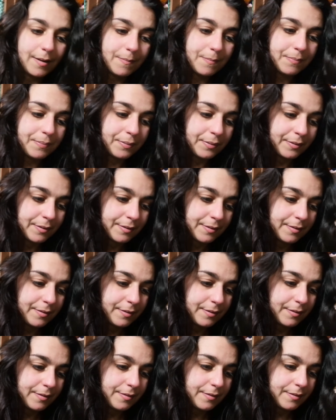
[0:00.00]
up
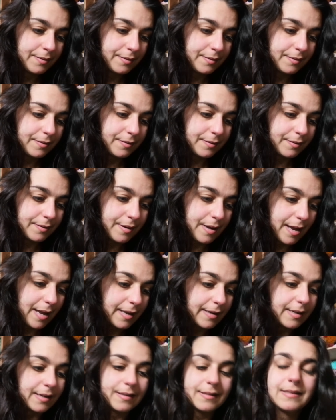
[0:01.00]

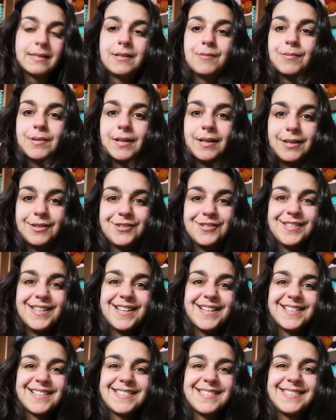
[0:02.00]
and I'll see what I'll do
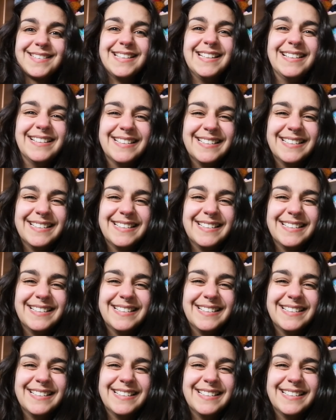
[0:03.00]
next.